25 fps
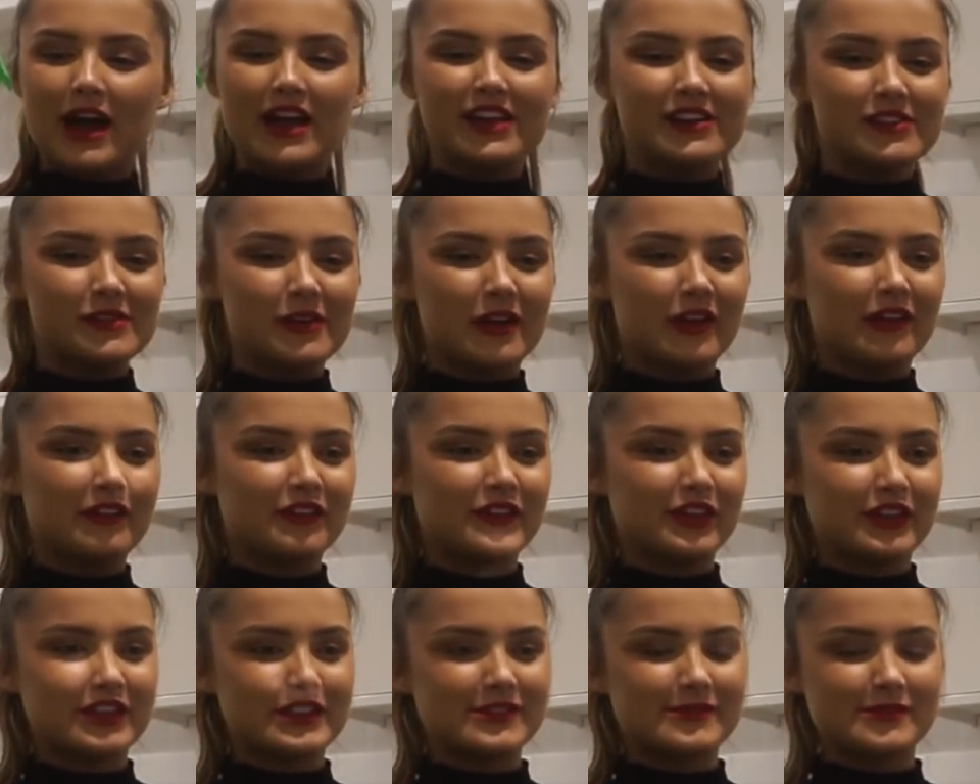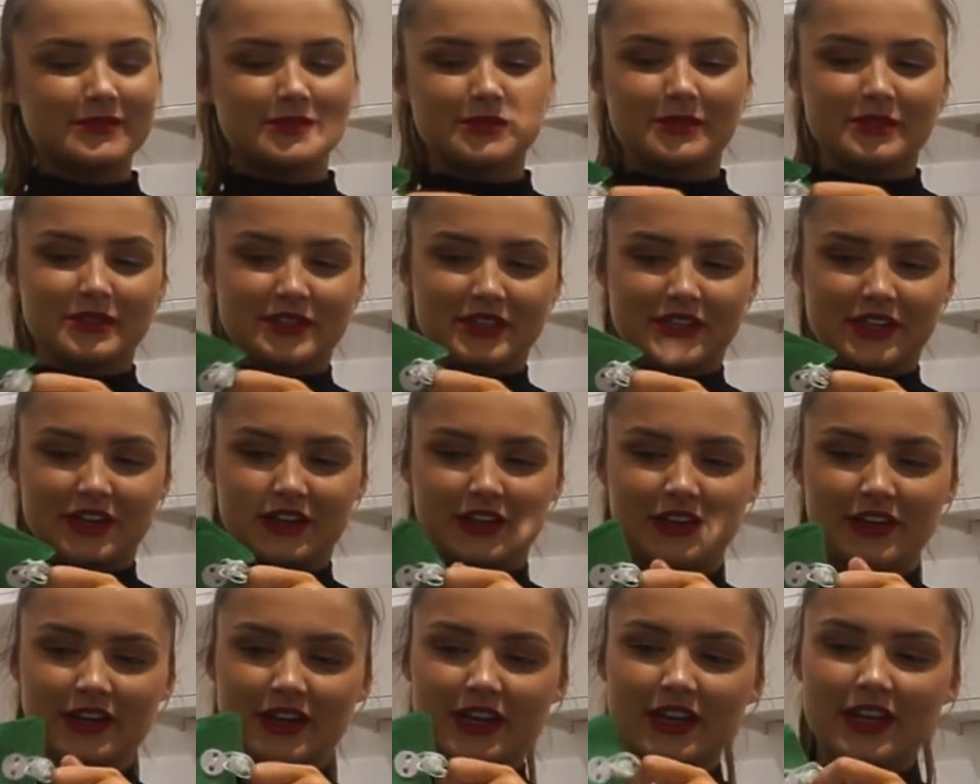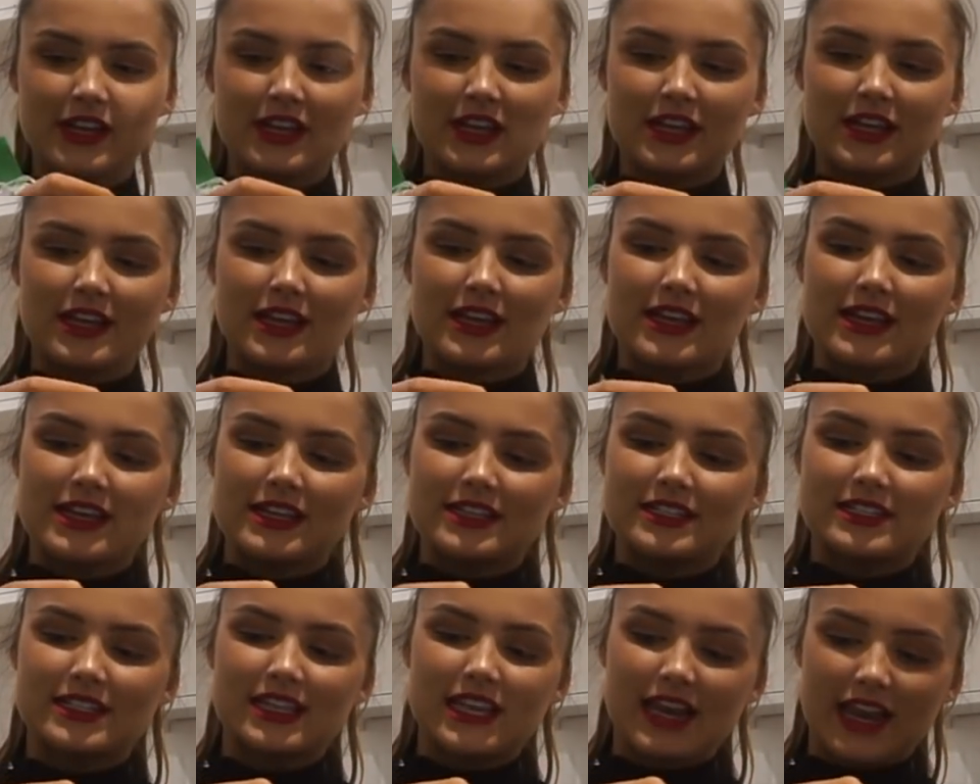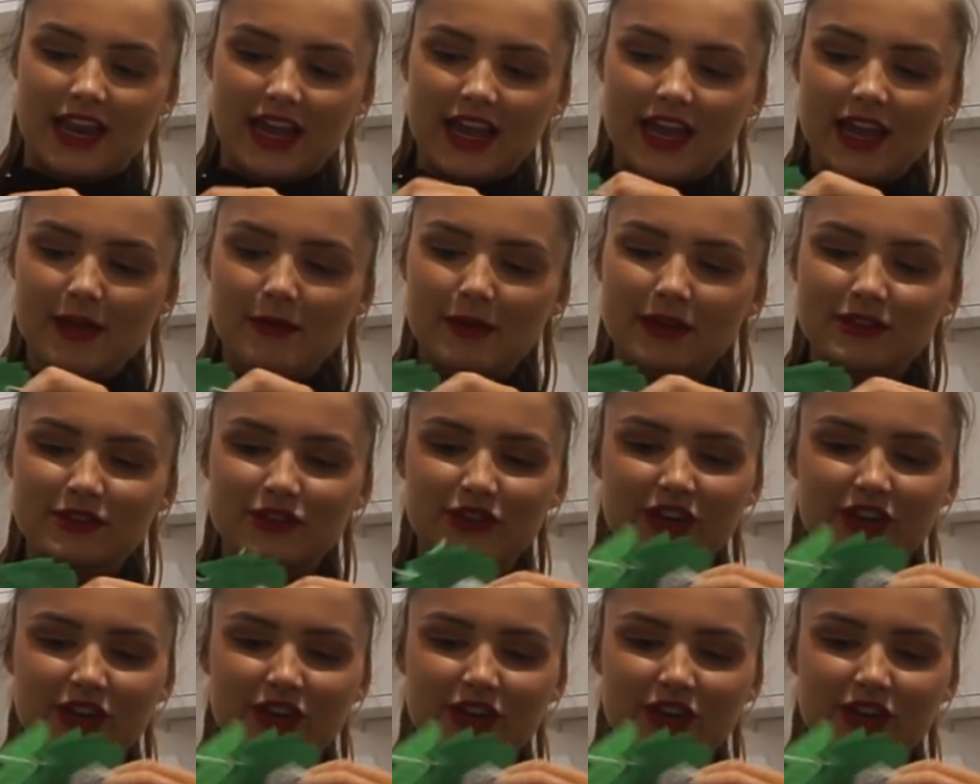why do we have Christmas music on? Slave on